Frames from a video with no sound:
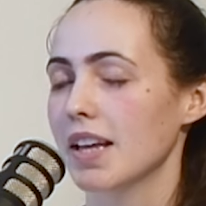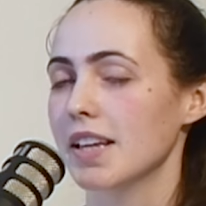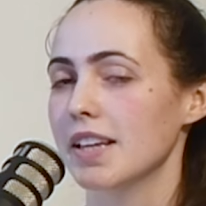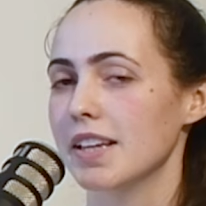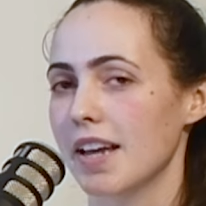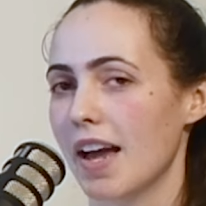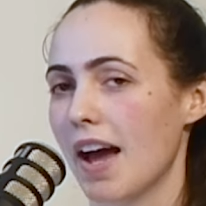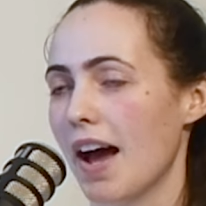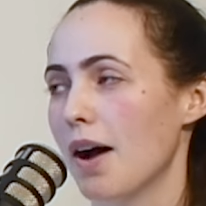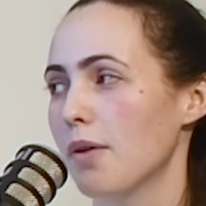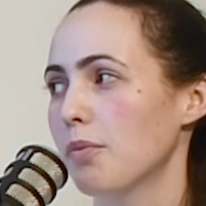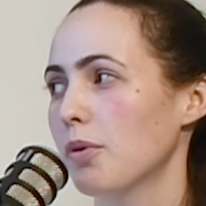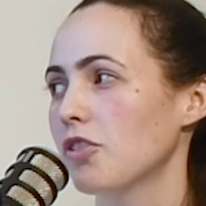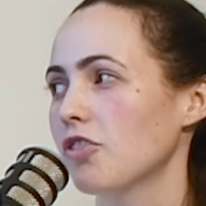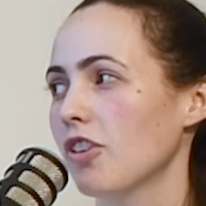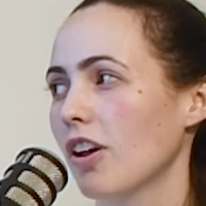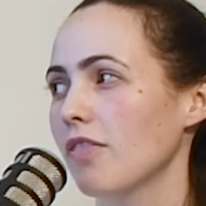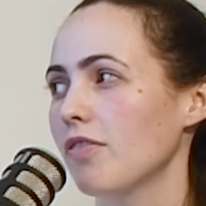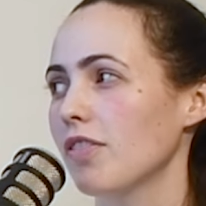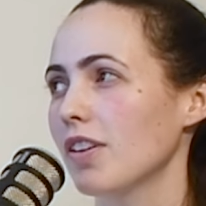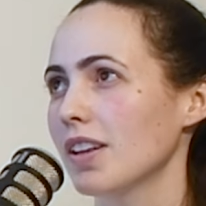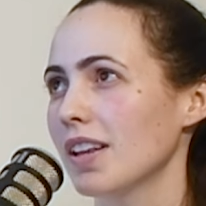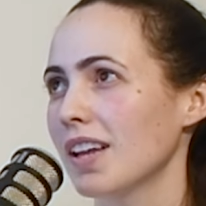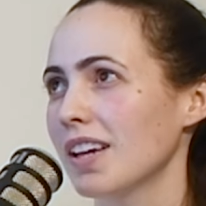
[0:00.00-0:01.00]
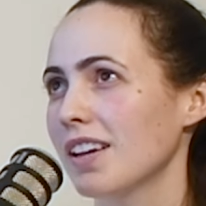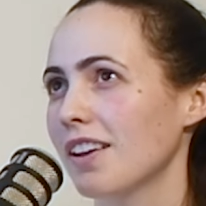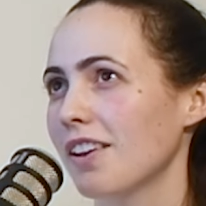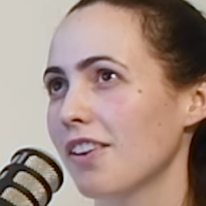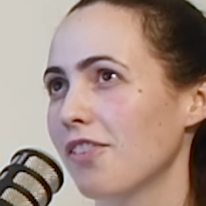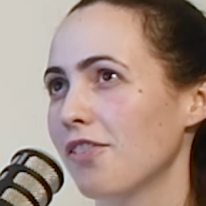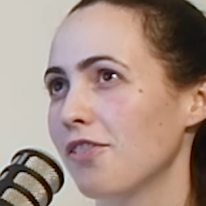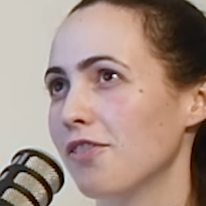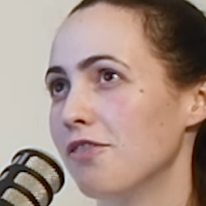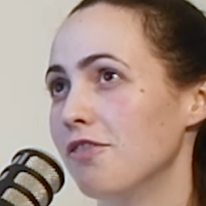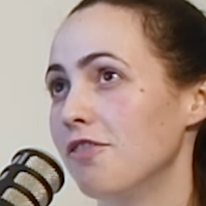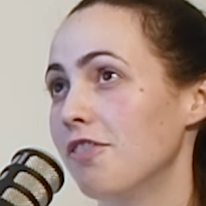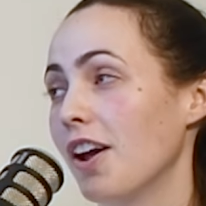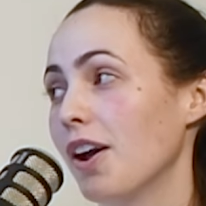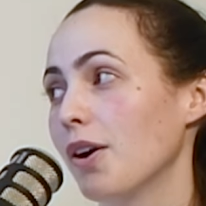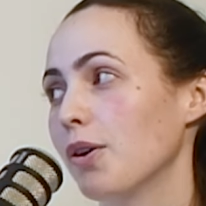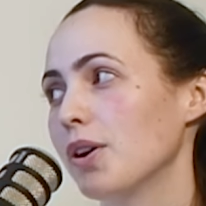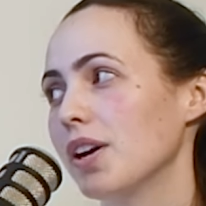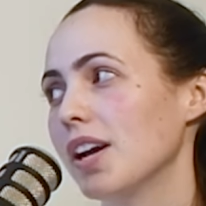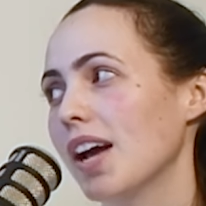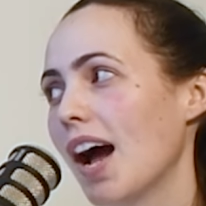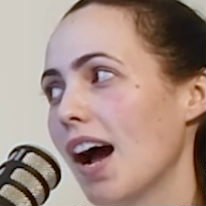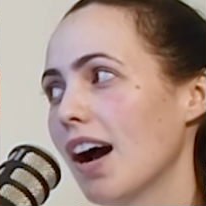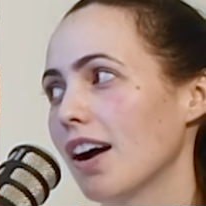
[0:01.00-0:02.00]
Yeah, which I feel like is
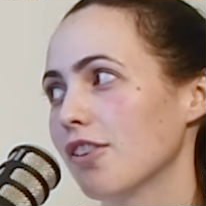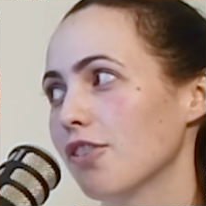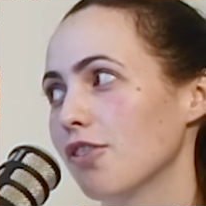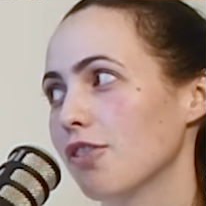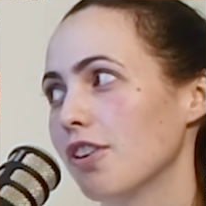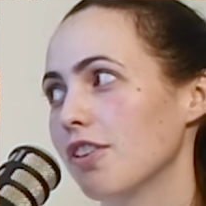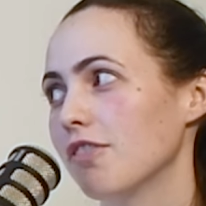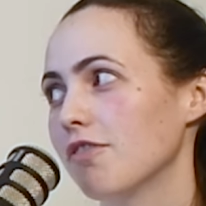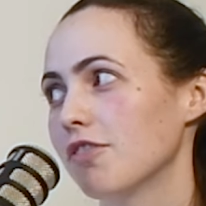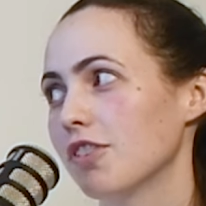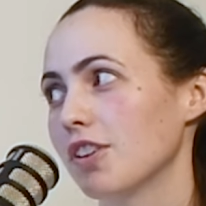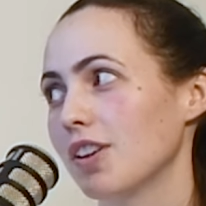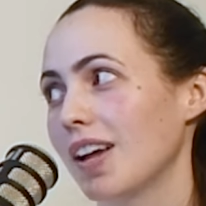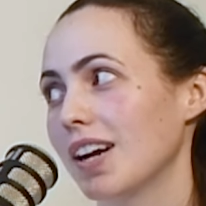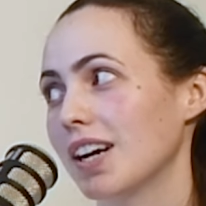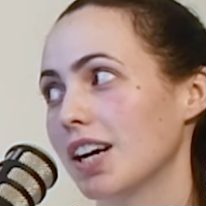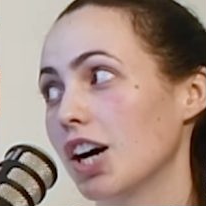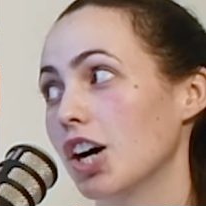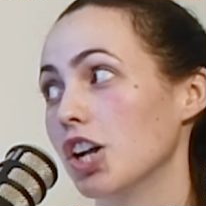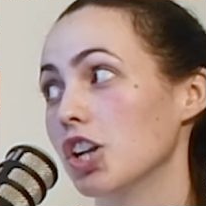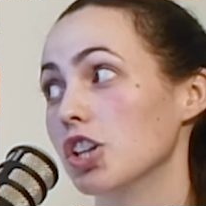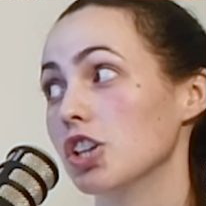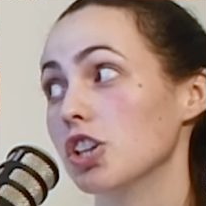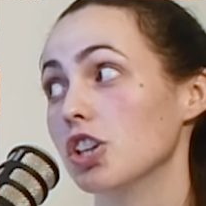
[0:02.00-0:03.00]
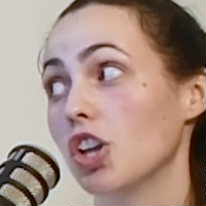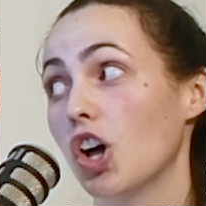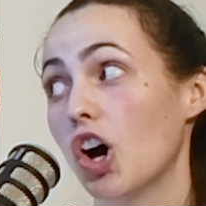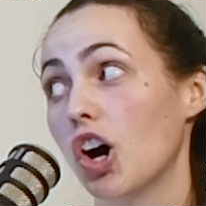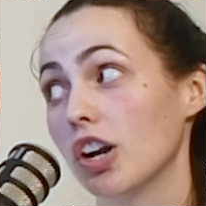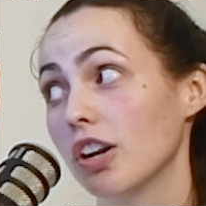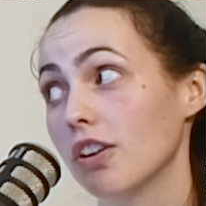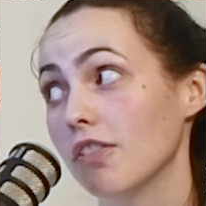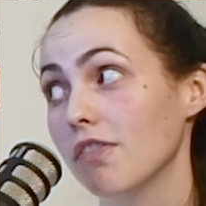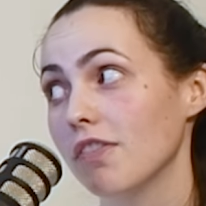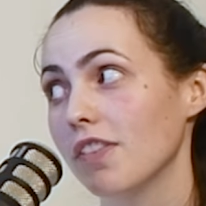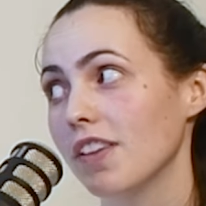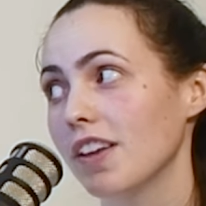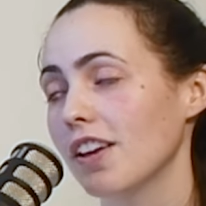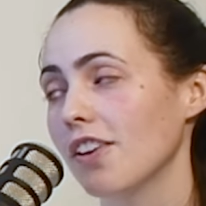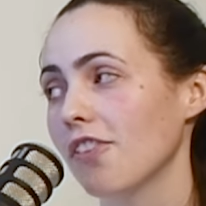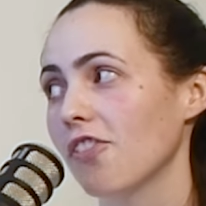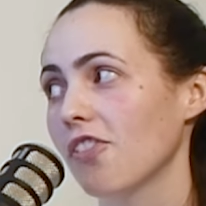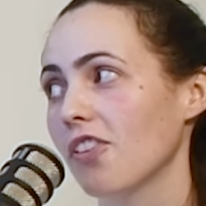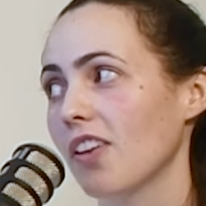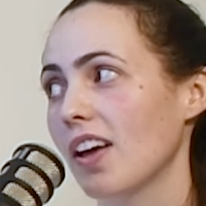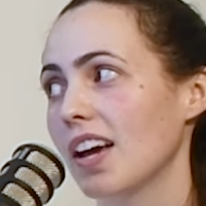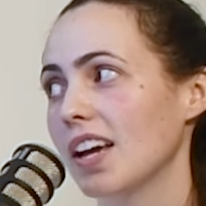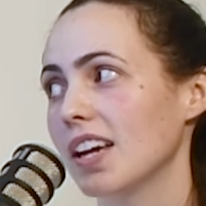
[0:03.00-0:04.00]
very accurate for like a lot of
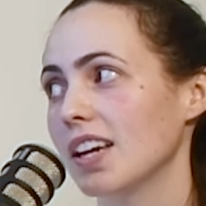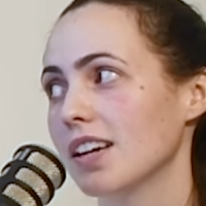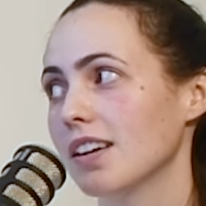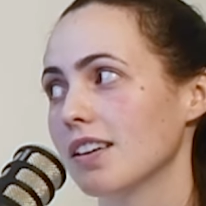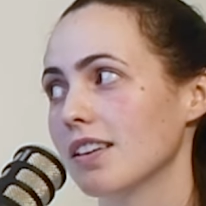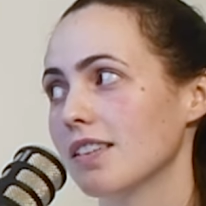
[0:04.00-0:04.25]
these like